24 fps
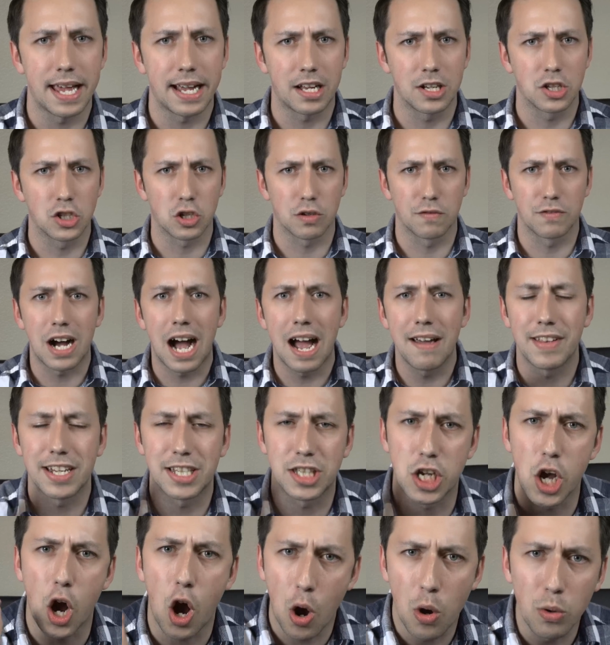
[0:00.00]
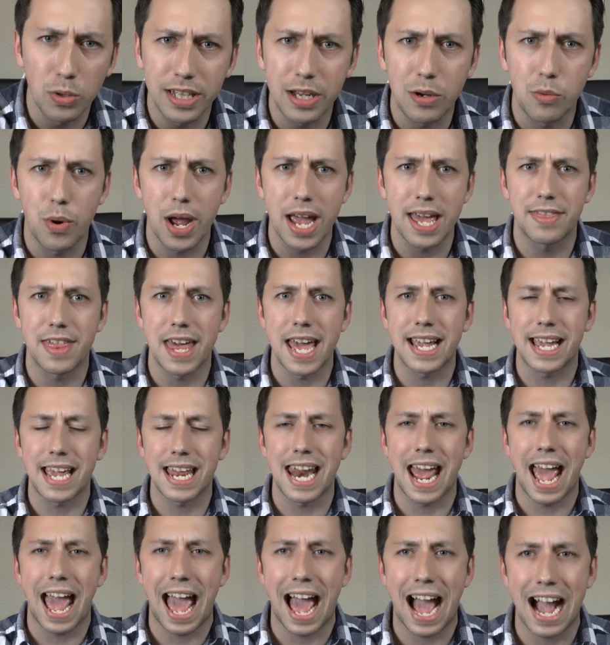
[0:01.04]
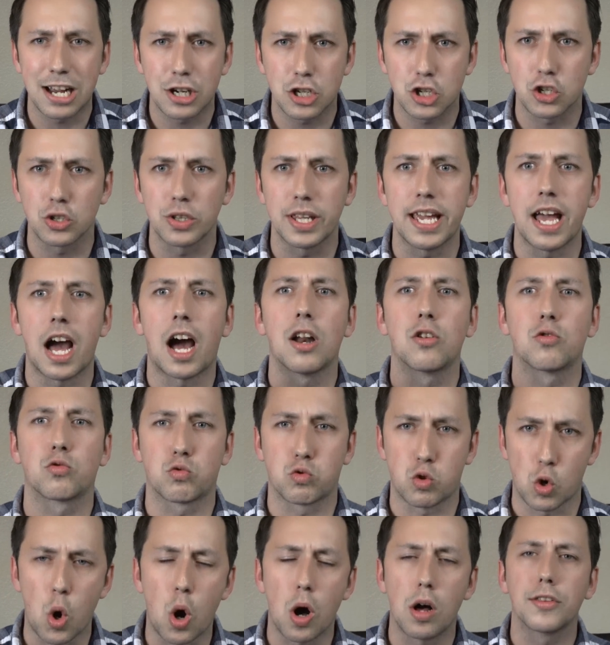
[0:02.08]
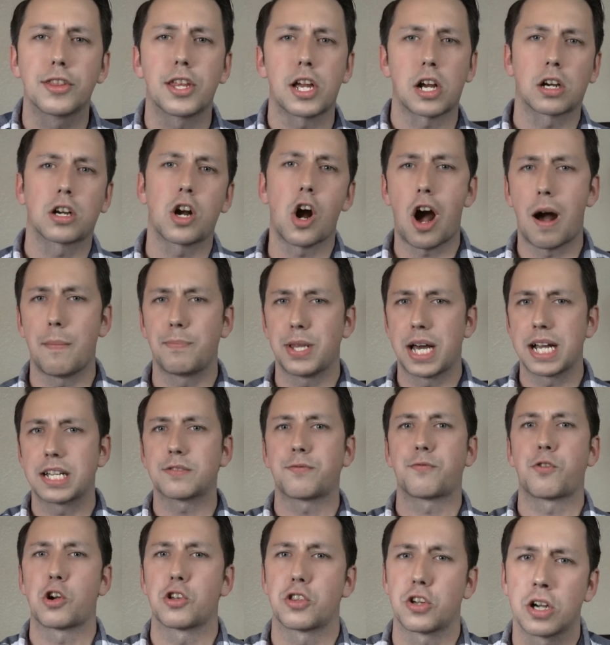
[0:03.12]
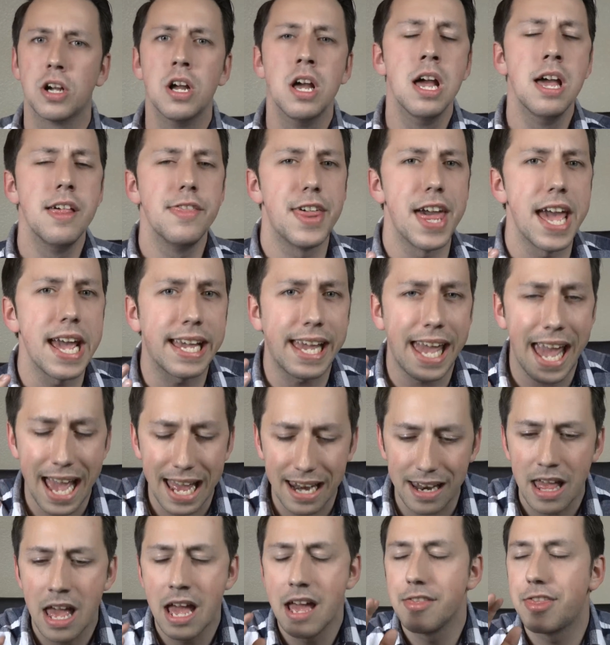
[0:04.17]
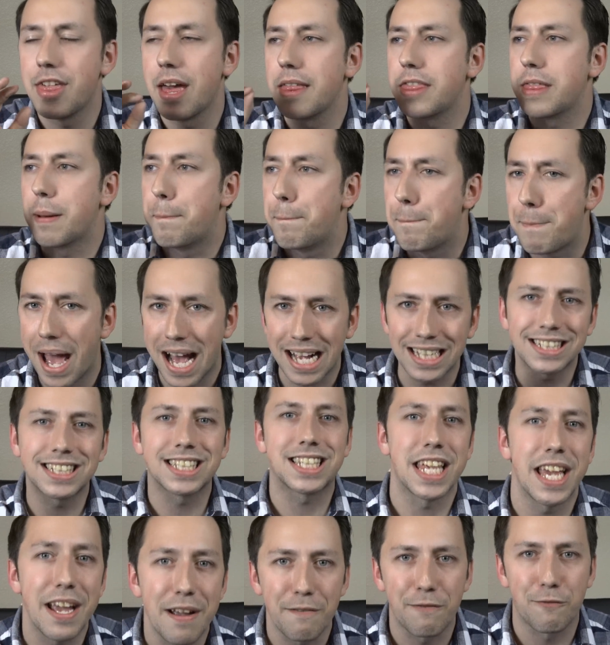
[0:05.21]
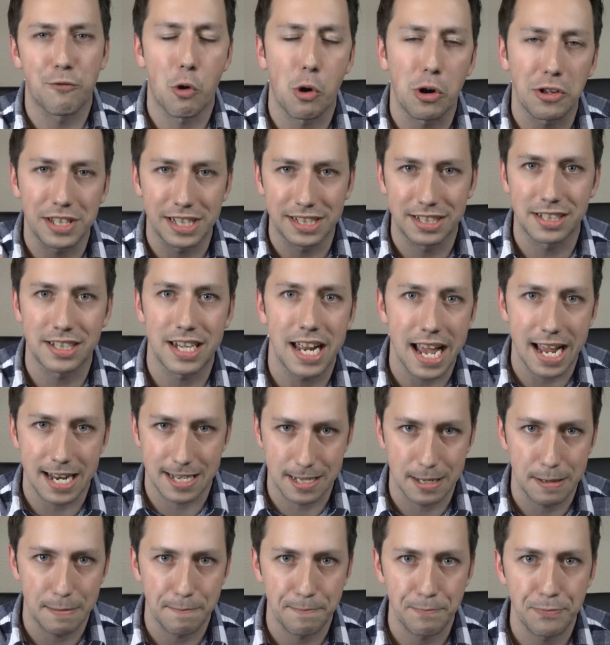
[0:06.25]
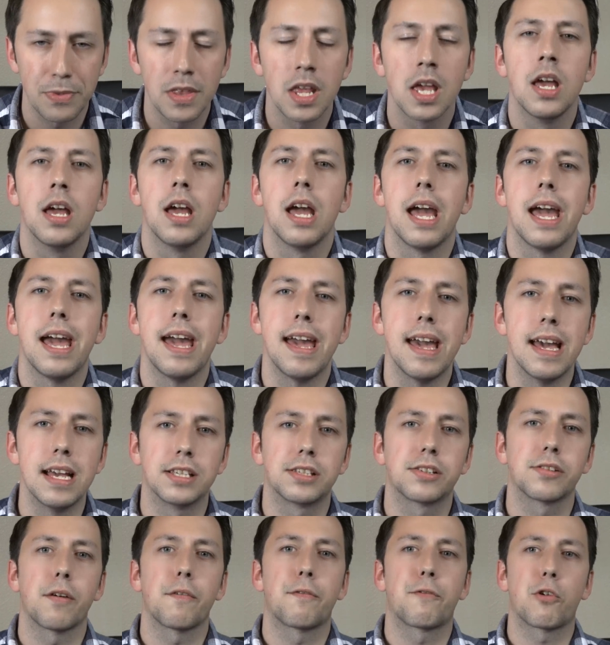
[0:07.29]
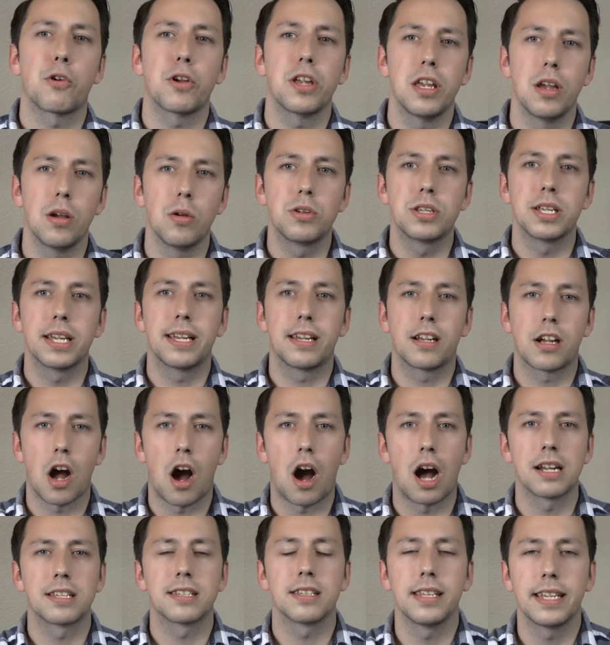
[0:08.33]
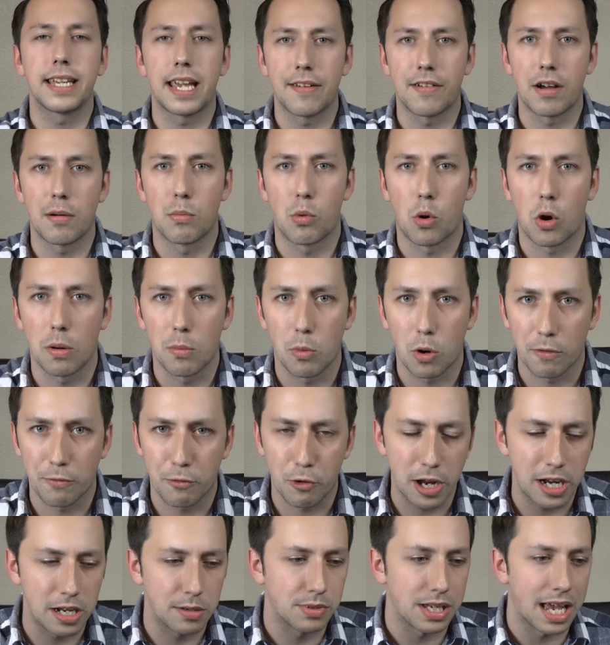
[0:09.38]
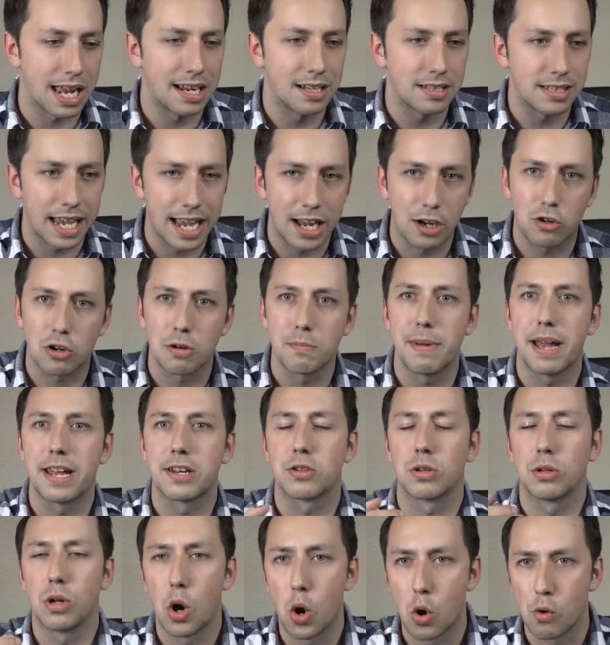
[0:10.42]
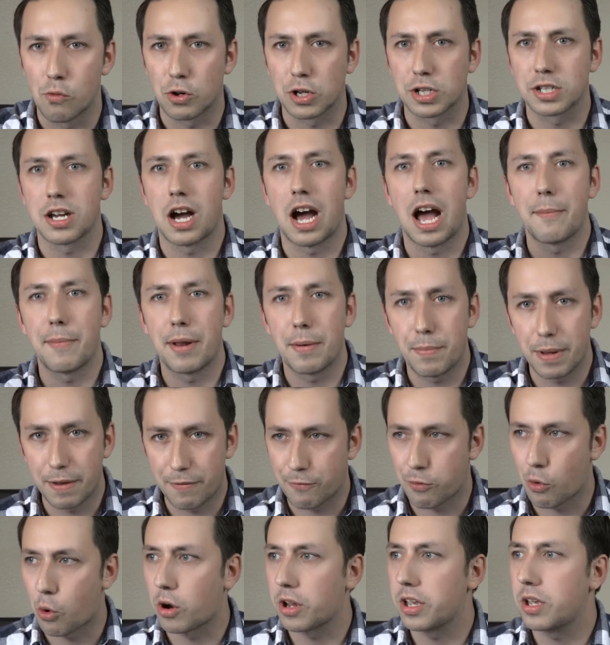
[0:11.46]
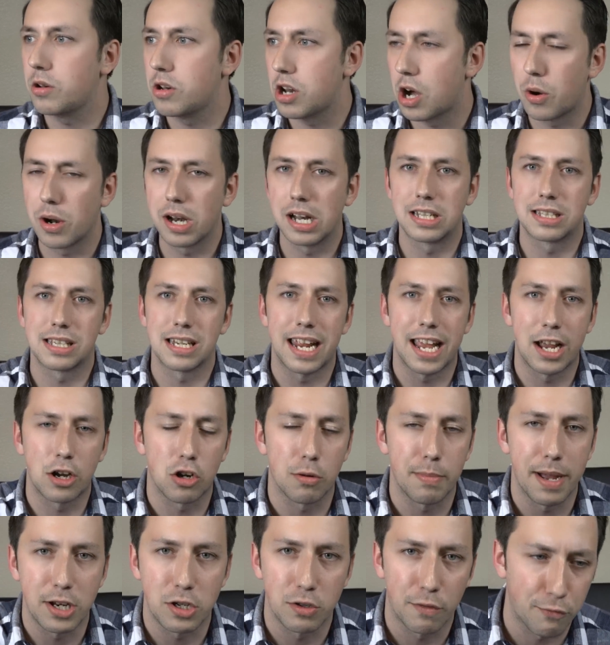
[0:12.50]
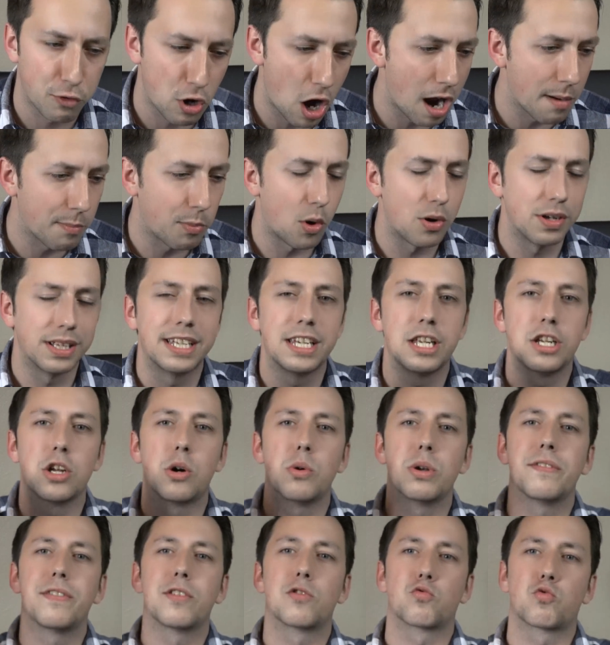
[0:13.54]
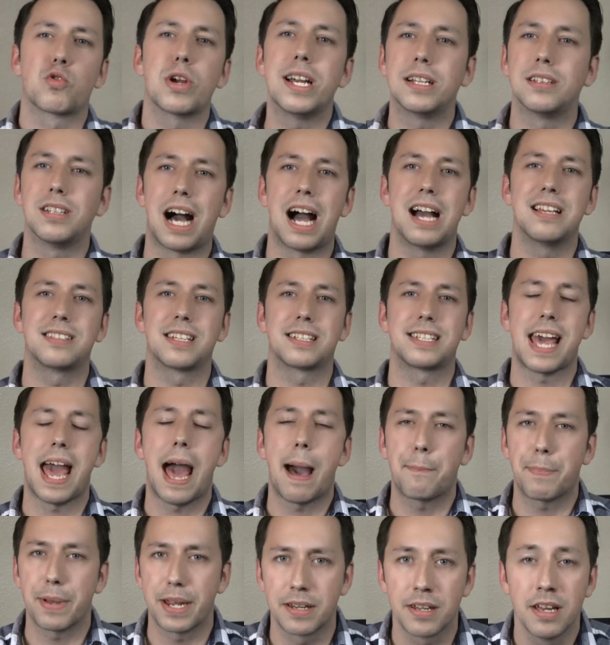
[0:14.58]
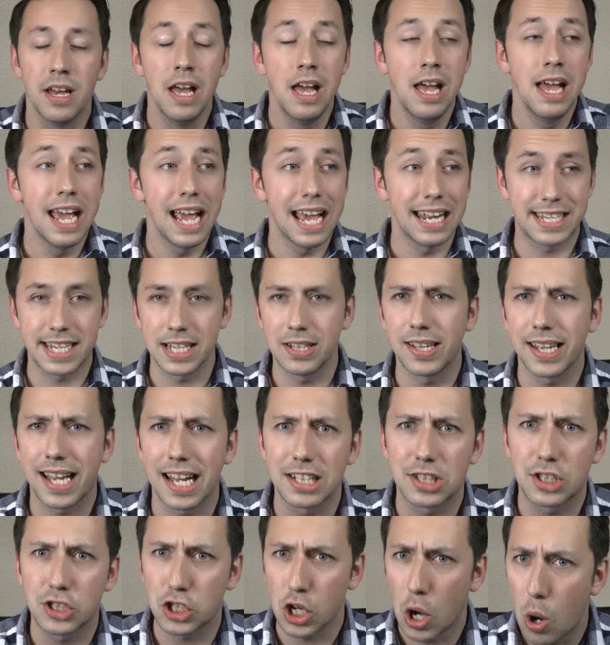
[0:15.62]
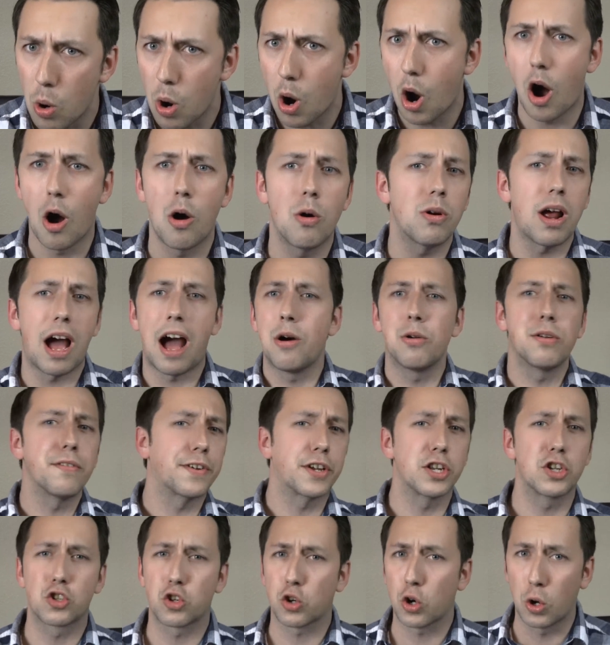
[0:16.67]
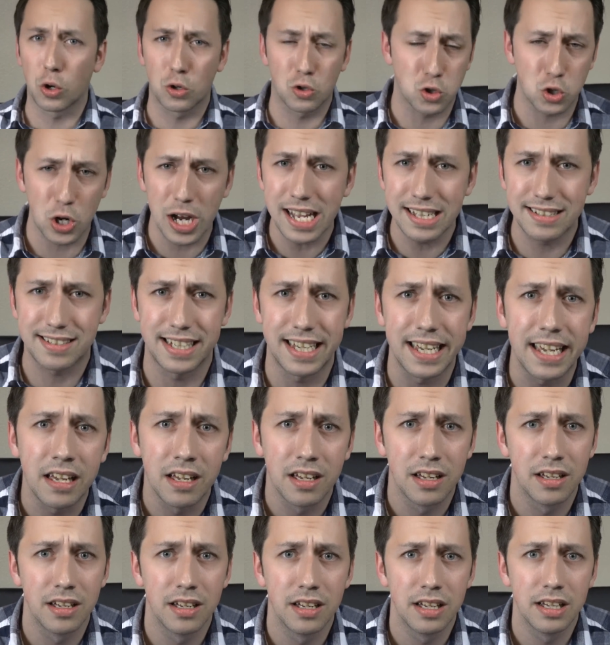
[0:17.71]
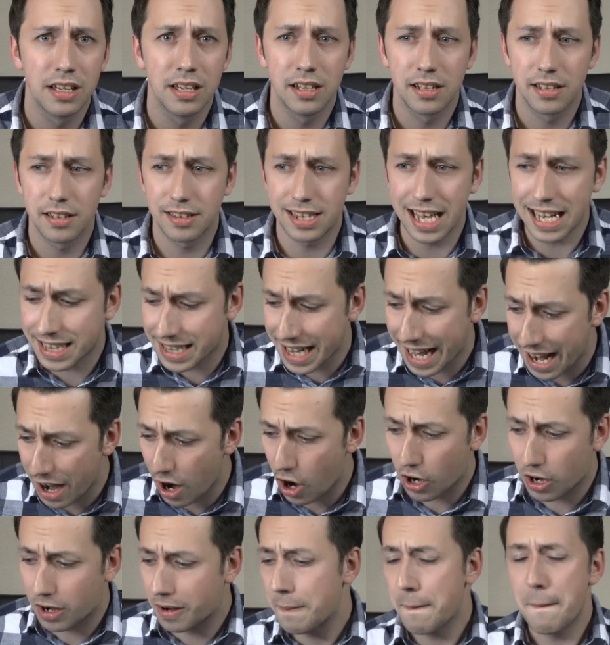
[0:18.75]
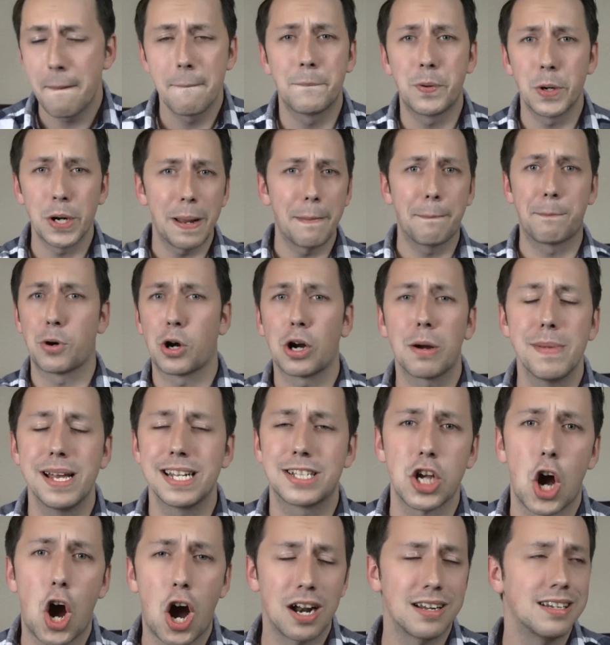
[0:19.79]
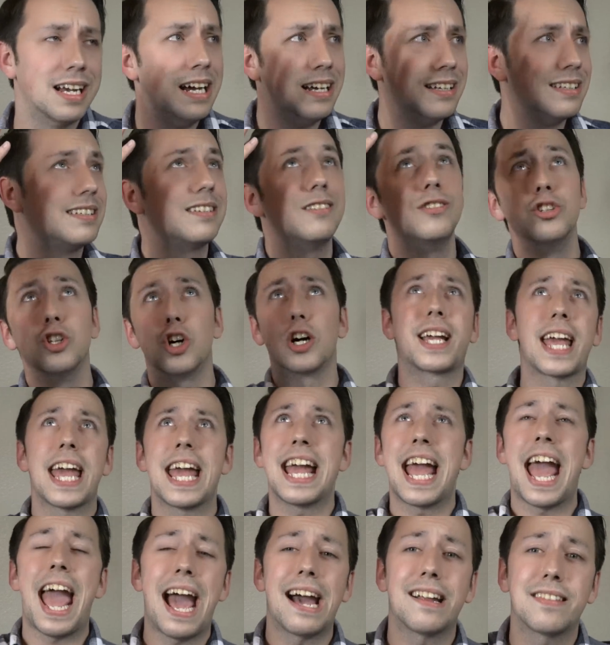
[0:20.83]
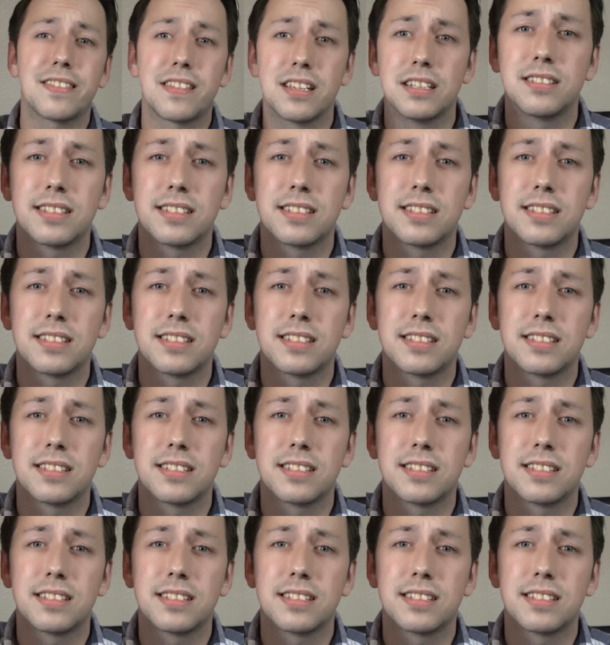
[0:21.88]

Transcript: can survive. That's the only way they can actually unroll their complex further. They can't. The best thing for the state is for you to constantly give up more and more freedoms, and it's incremental over time, and before you know it, it's an incremental frog boil, and you don't even realize it's happened until it gets so out of control crazy that they are putting permits on looking at the